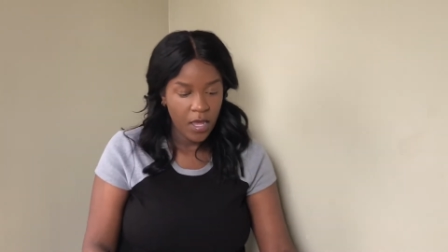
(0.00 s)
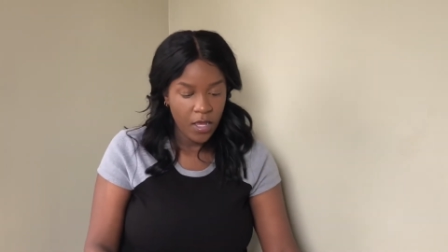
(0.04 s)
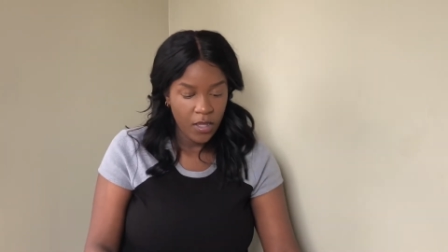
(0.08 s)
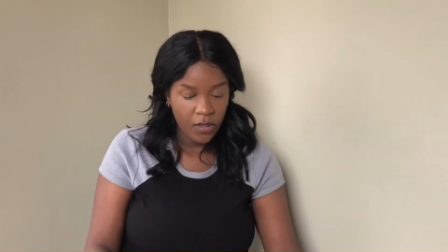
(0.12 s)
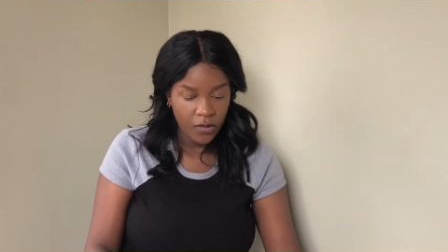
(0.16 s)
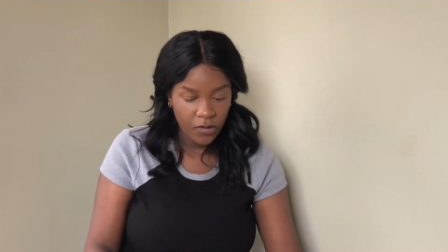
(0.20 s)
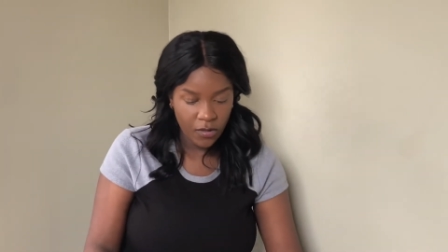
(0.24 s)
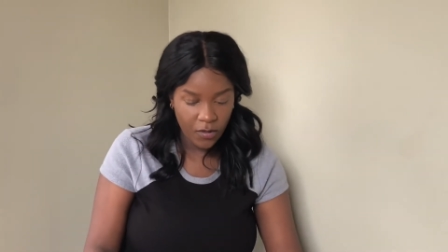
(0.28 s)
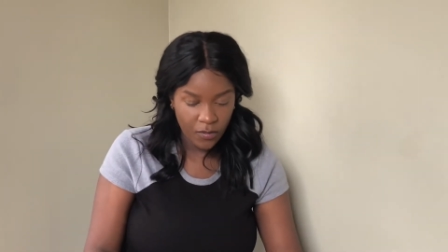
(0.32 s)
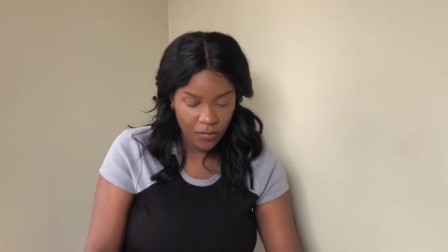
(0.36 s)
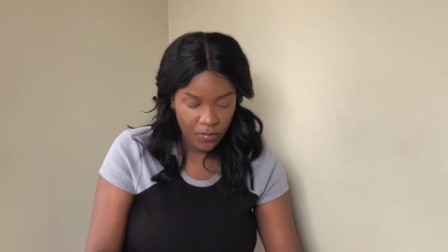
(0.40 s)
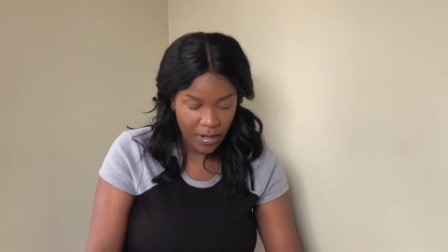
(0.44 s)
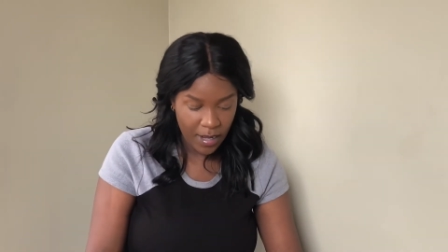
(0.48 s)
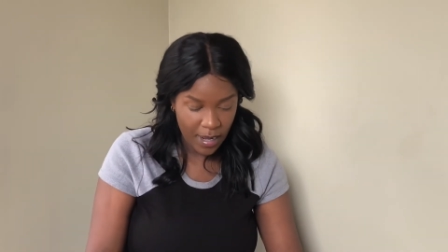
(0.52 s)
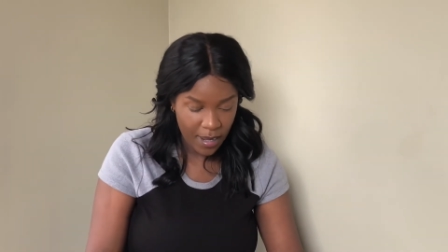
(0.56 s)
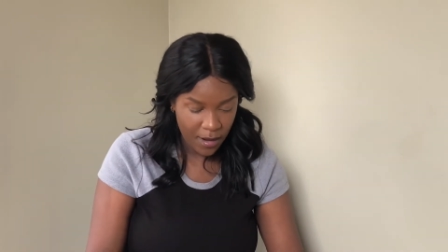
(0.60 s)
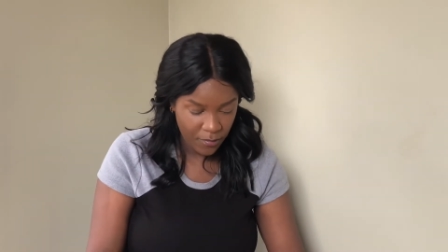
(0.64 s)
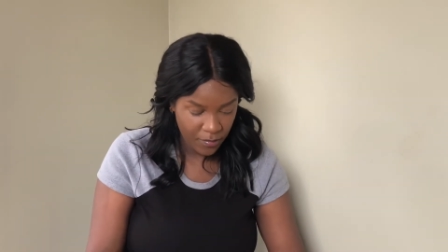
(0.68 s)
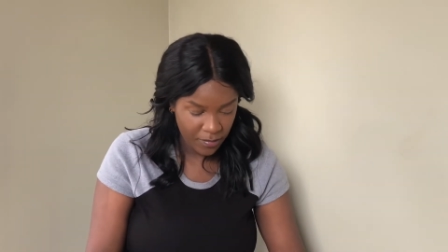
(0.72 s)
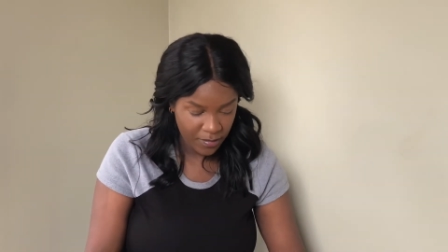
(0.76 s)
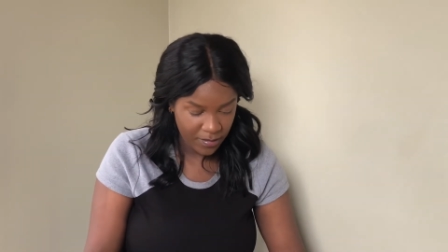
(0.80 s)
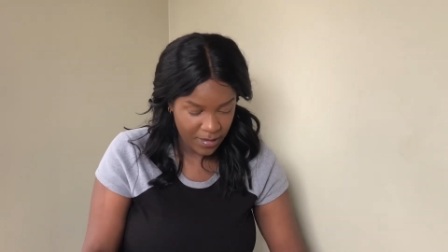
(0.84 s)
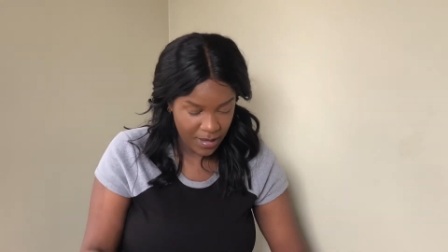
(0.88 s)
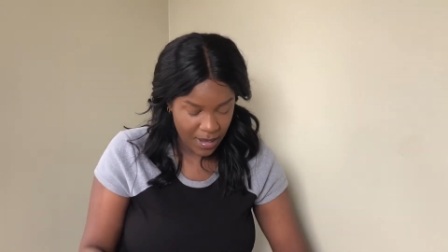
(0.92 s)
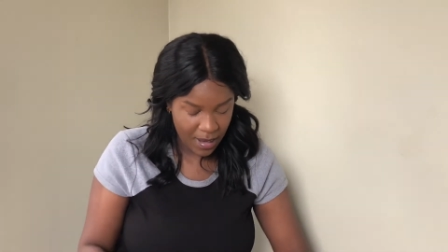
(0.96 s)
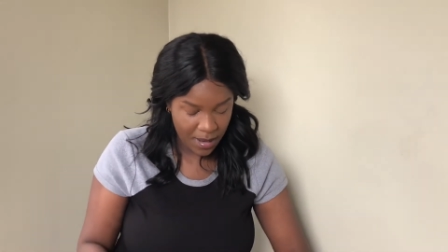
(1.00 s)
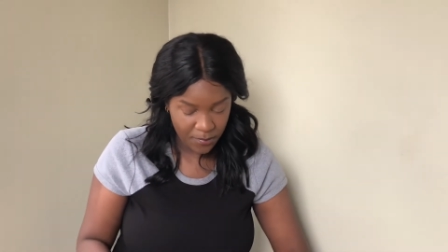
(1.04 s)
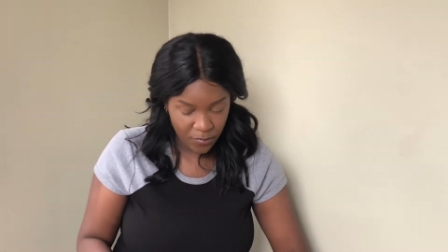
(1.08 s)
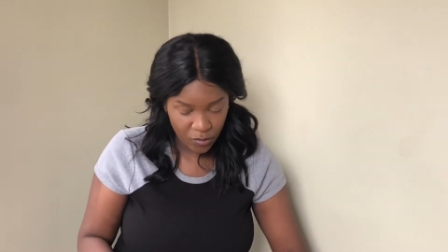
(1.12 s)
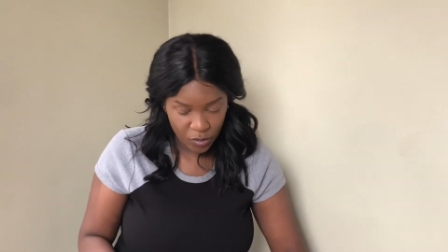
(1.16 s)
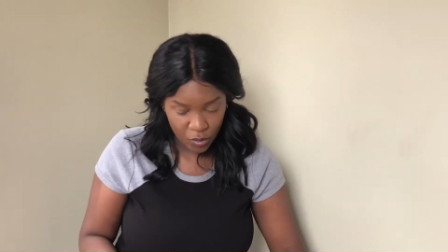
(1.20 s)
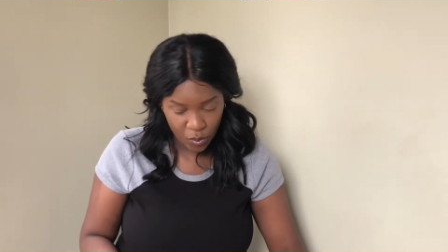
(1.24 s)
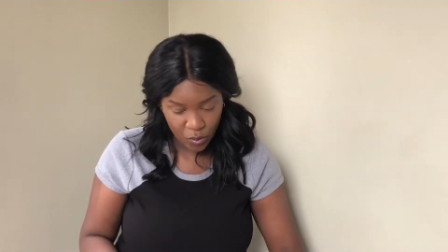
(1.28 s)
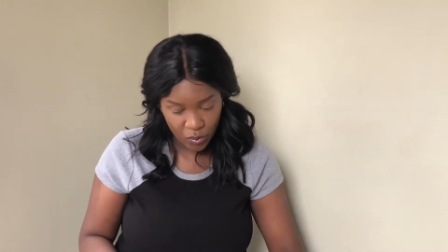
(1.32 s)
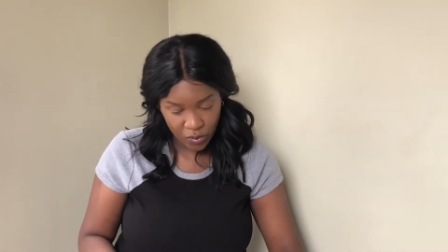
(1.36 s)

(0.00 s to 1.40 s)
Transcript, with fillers: So now it's time to